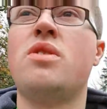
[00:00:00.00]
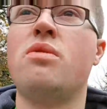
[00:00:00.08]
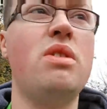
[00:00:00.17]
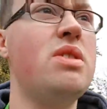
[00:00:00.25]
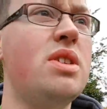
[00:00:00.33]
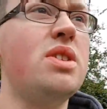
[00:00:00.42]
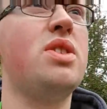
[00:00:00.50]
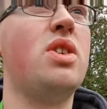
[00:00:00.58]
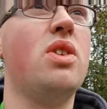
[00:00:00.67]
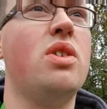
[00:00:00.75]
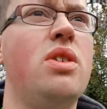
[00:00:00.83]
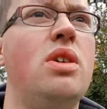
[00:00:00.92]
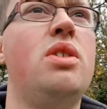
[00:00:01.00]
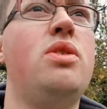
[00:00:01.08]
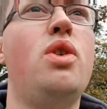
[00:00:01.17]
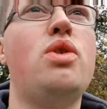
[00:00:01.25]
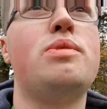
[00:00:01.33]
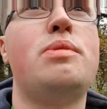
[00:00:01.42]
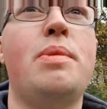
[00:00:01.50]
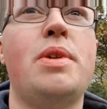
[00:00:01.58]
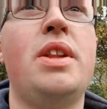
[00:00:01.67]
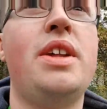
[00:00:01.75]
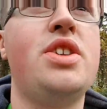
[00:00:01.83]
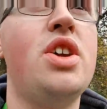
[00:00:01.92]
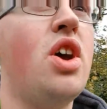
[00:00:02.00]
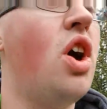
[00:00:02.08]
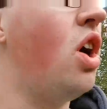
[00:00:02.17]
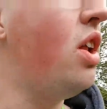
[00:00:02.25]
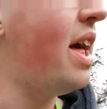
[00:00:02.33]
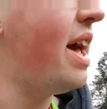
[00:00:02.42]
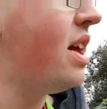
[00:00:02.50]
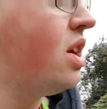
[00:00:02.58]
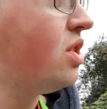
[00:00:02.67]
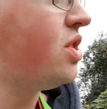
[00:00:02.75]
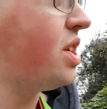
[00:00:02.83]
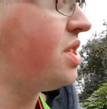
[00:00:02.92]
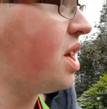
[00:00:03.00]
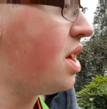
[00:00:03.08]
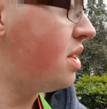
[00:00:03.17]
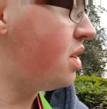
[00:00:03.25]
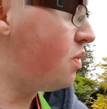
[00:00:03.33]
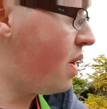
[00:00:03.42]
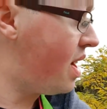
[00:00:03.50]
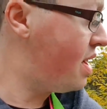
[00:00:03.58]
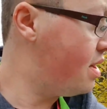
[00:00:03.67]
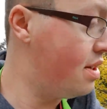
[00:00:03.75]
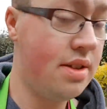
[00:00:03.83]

where's this go? dogs must be on release Holly, Chester, this way